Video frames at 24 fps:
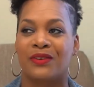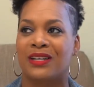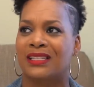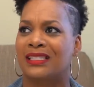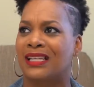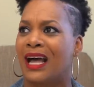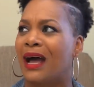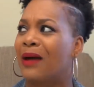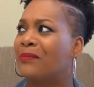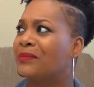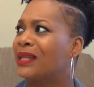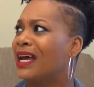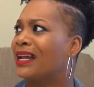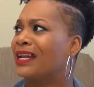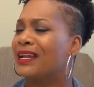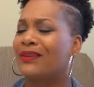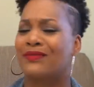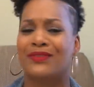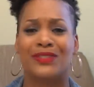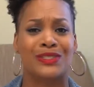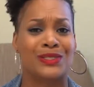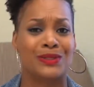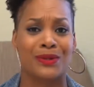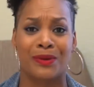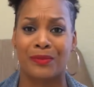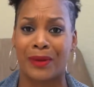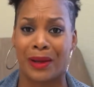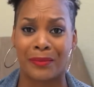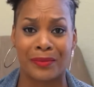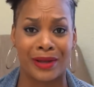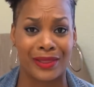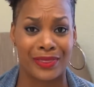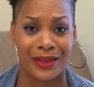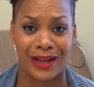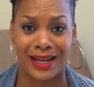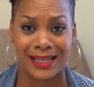Because I'm not even sure my
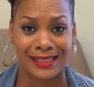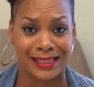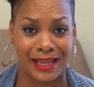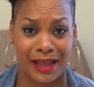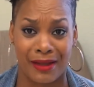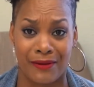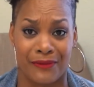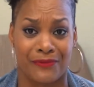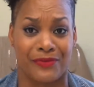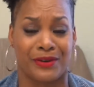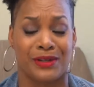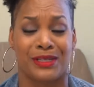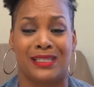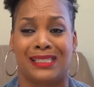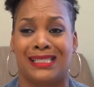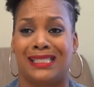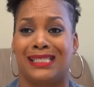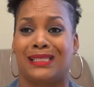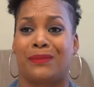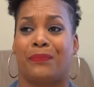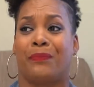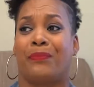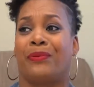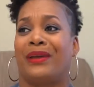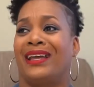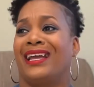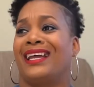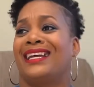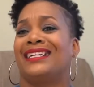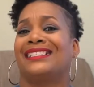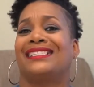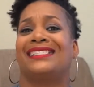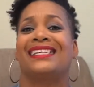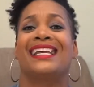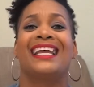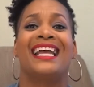mother has ever
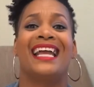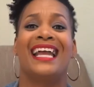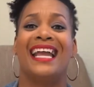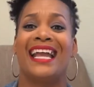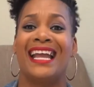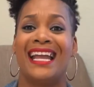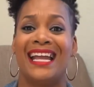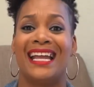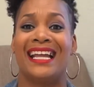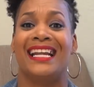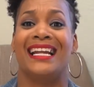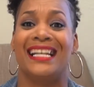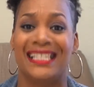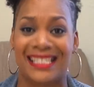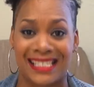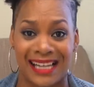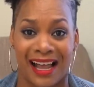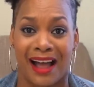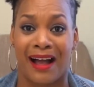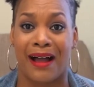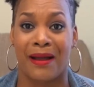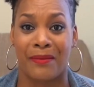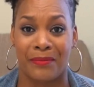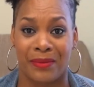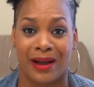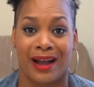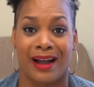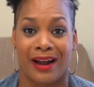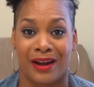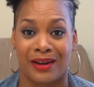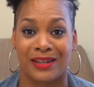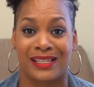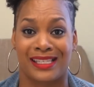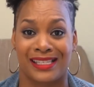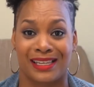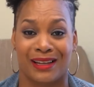spent any time by
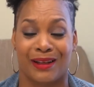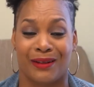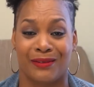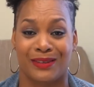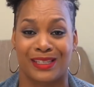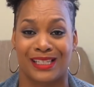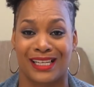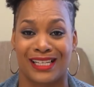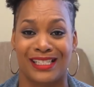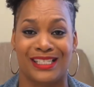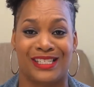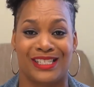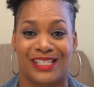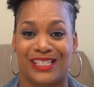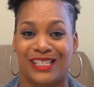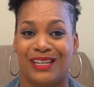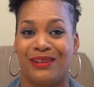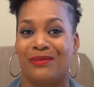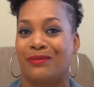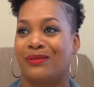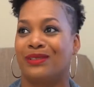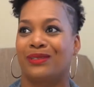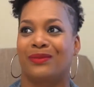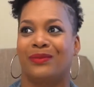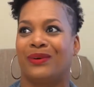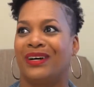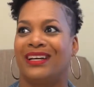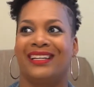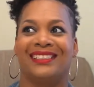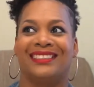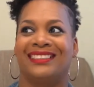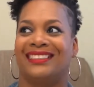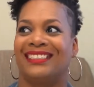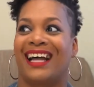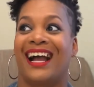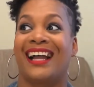herself since she was
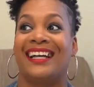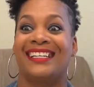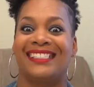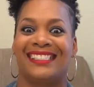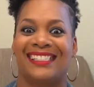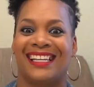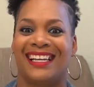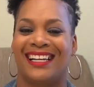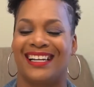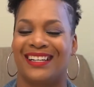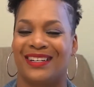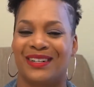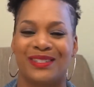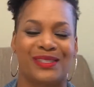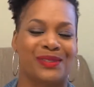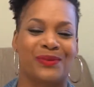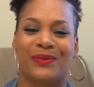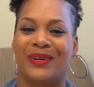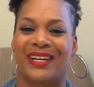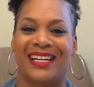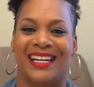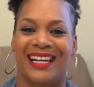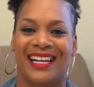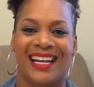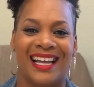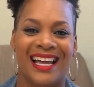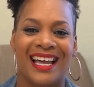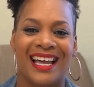19 or 20.